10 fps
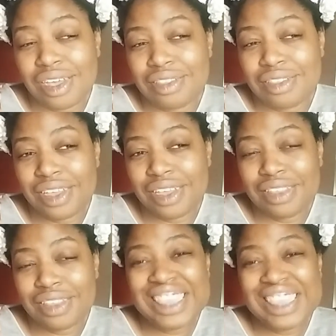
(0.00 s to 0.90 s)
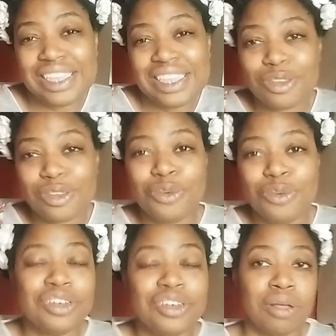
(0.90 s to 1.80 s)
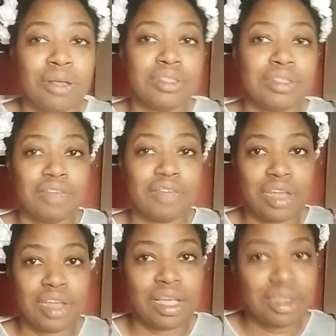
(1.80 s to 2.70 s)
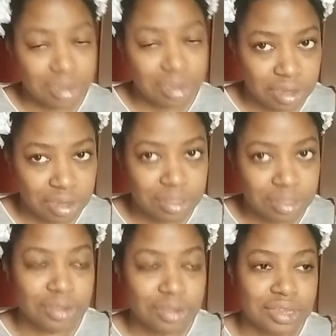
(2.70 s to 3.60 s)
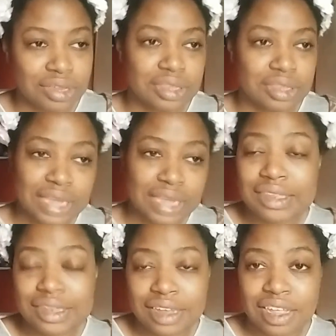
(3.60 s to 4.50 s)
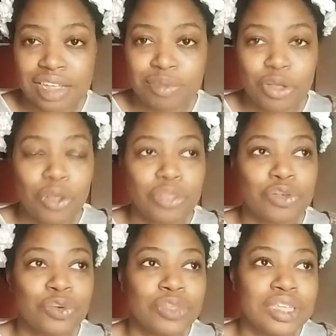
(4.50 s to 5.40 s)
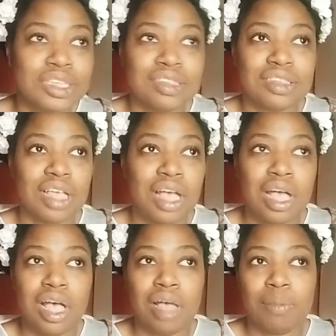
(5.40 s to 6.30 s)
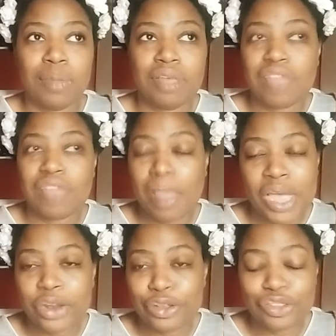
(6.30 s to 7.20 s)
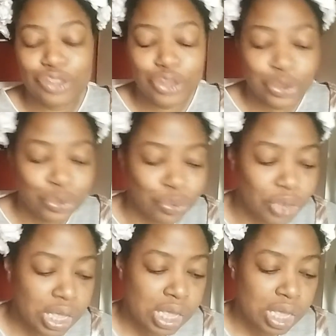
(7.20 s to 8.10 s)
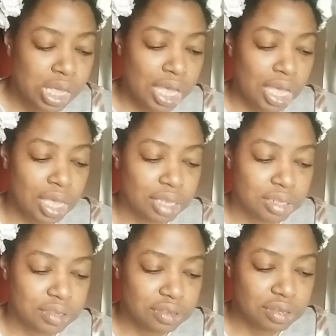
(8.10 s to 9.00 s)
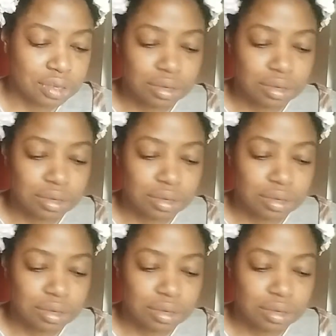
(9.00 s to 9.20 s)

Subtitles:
I'd say it's at least new adult, if not adult. There's sexy times all through this, if that matters to you, and